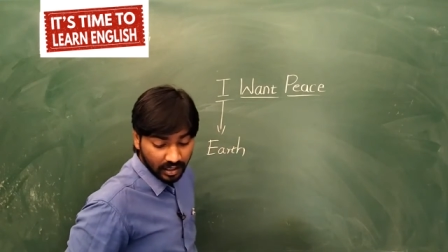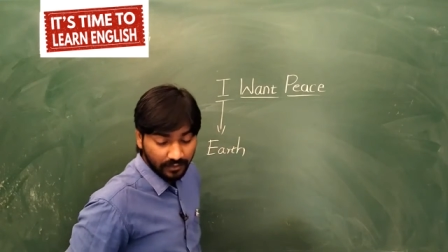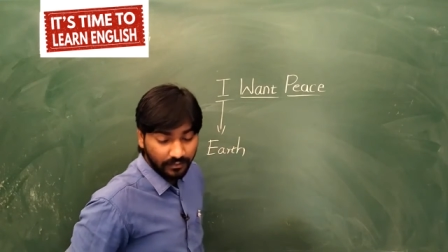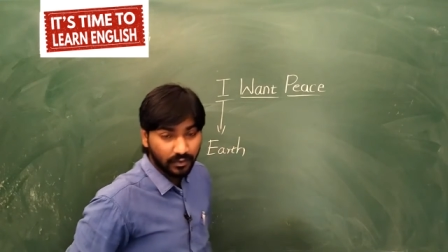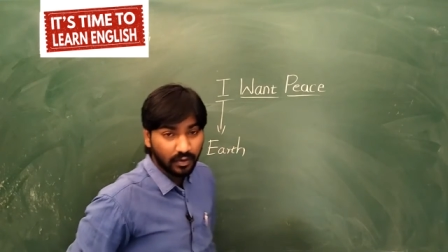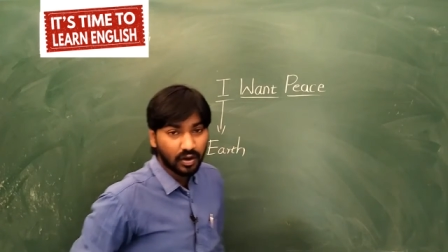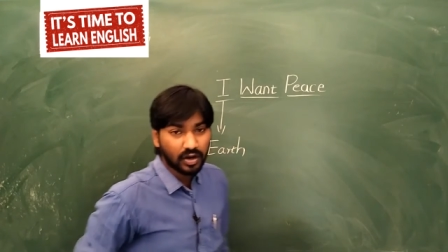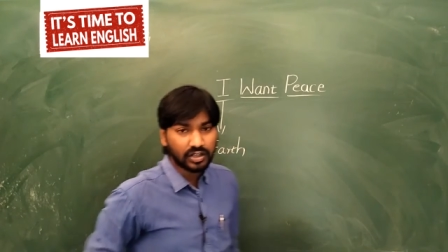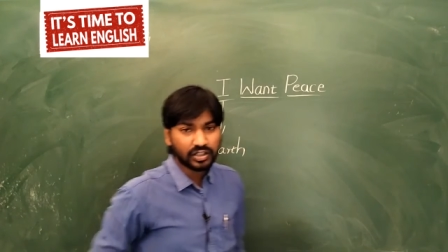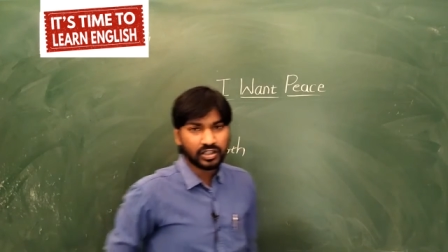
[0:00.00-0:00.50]

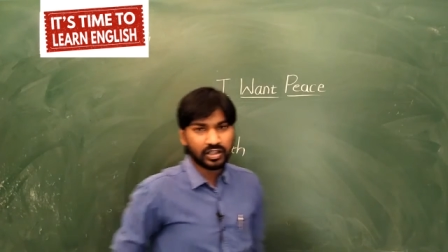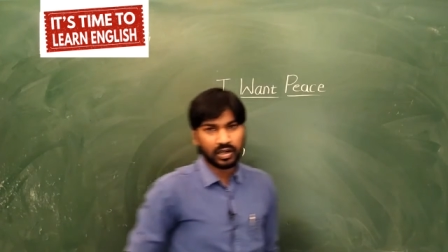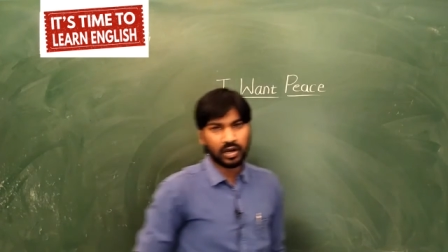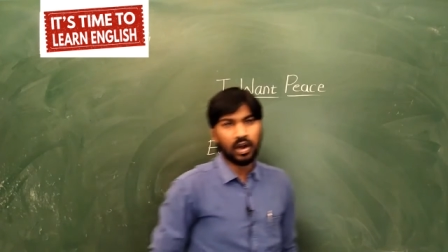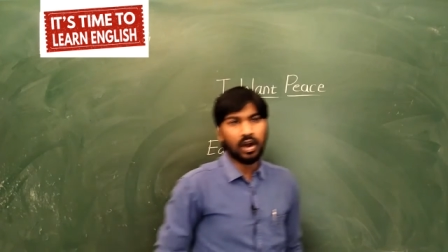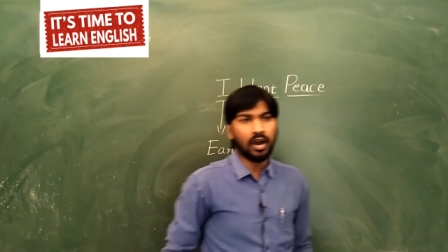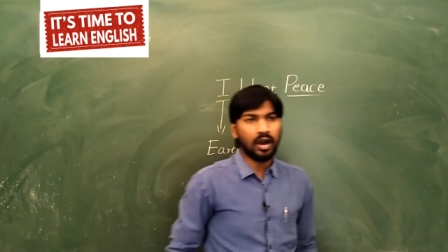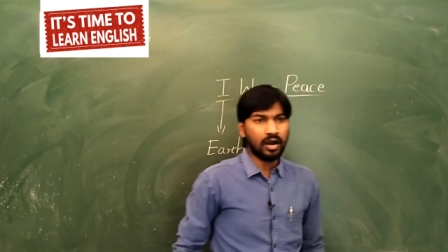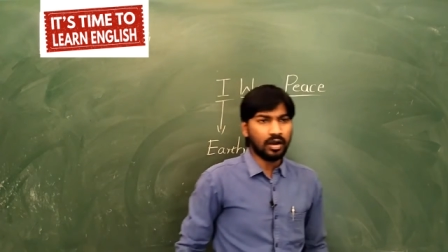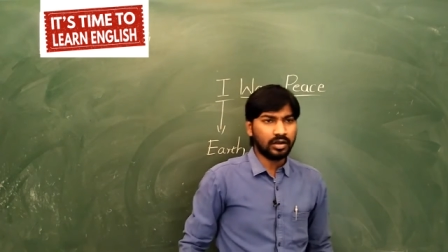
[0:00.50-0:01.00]
If you are
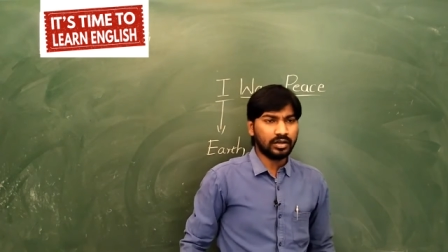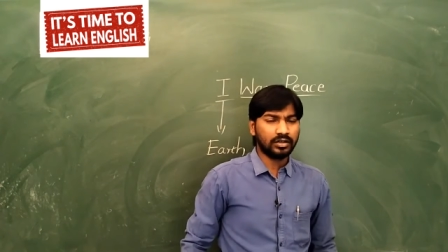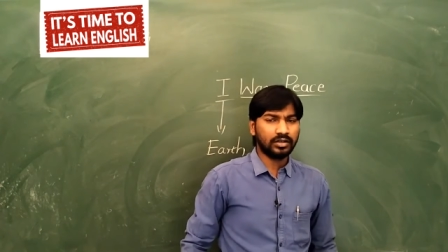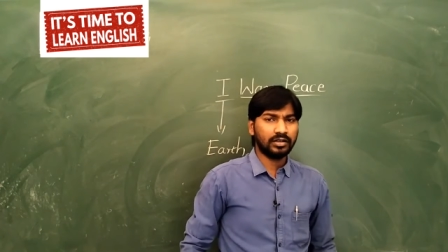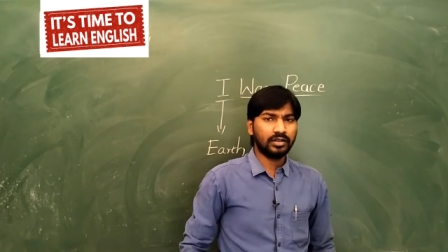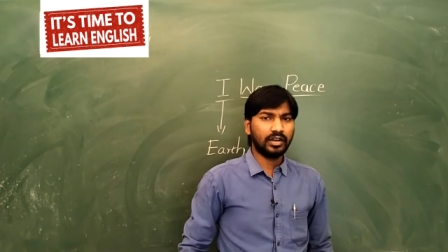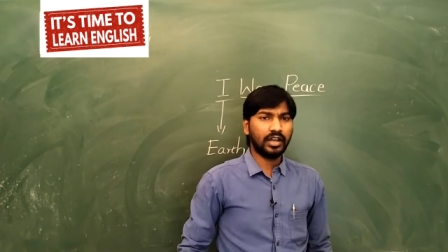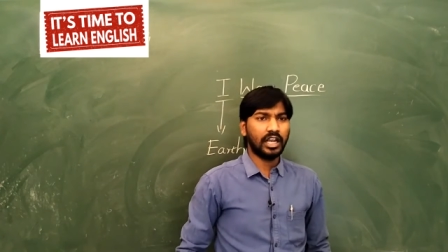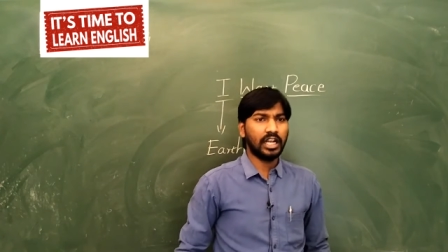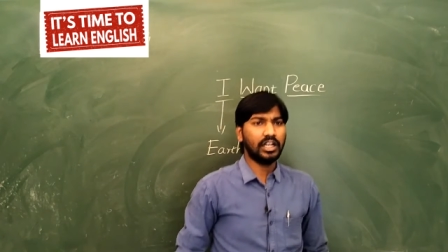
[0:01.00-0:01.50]

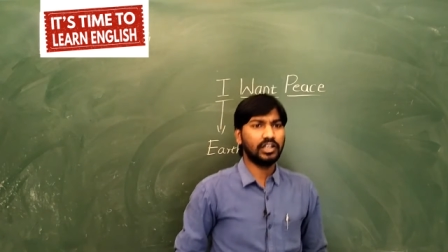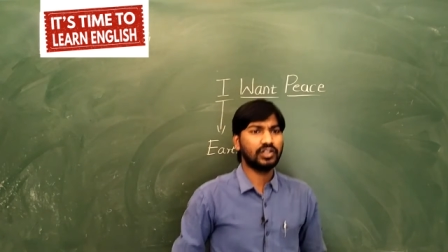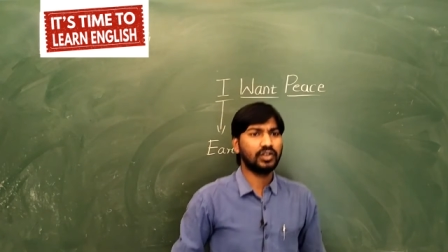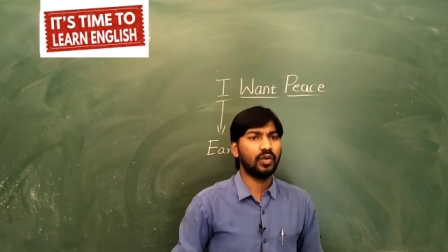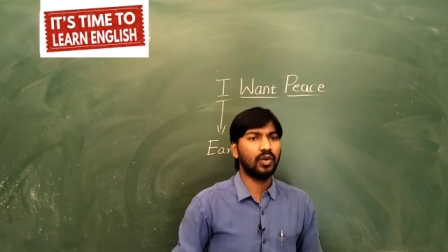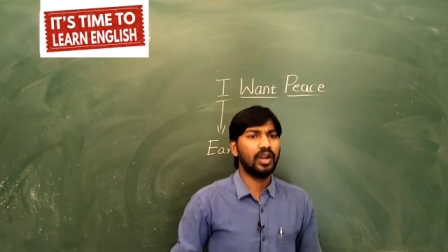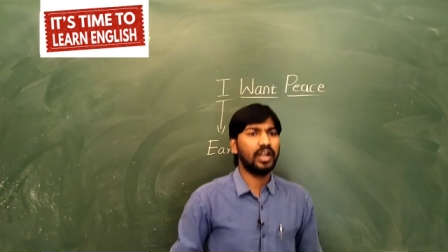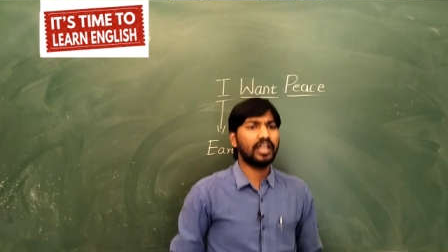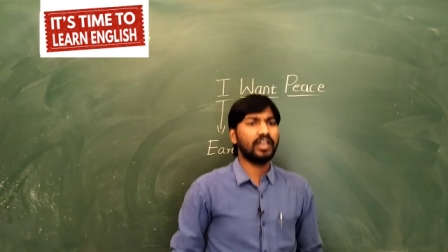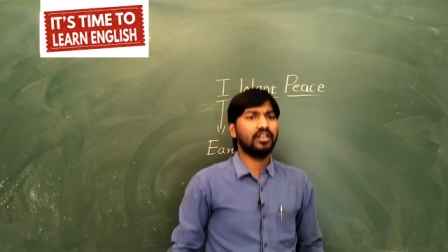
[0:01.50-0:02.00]
strong, it is
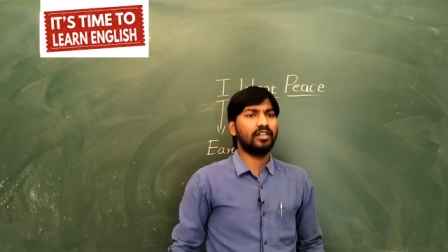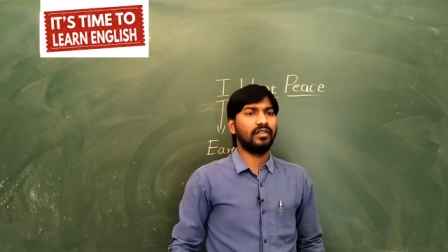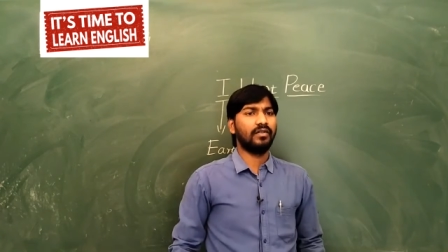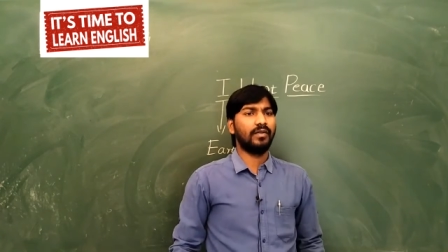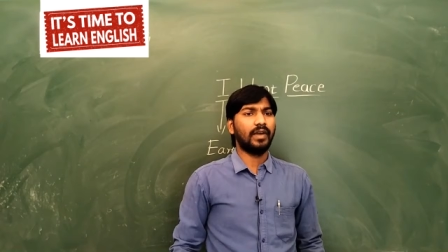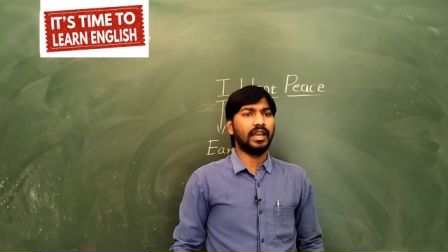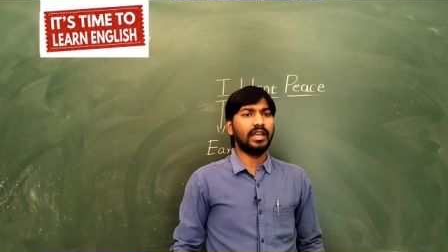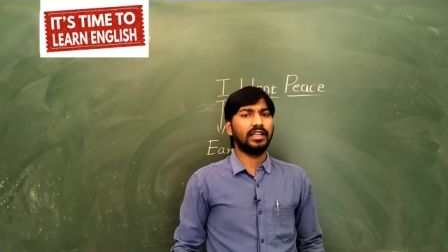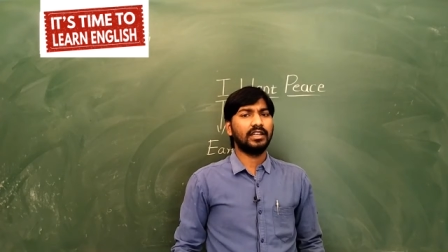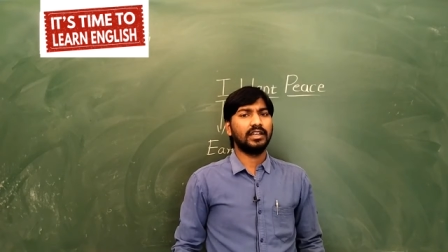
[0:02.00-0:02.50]
holding
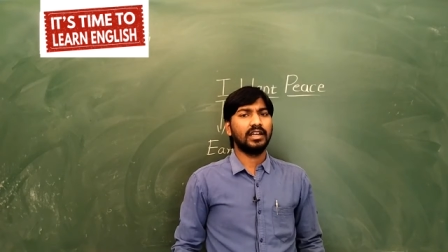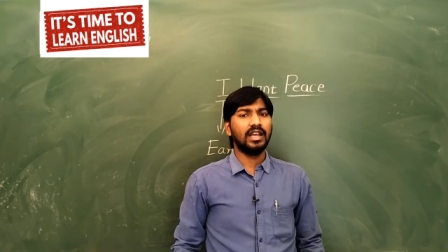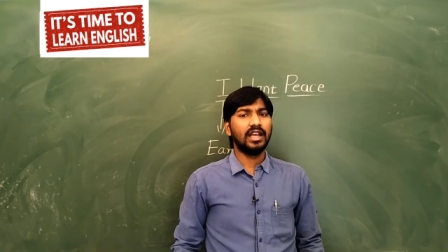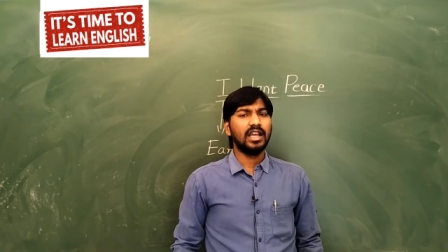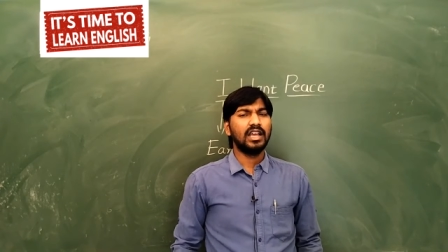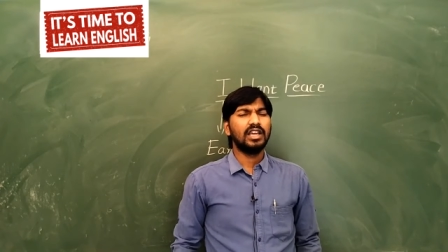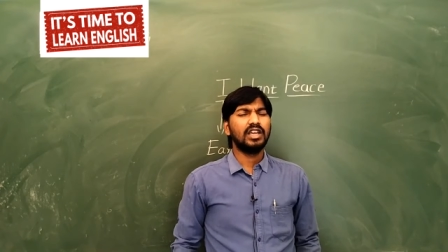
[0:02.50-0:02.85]
your weight.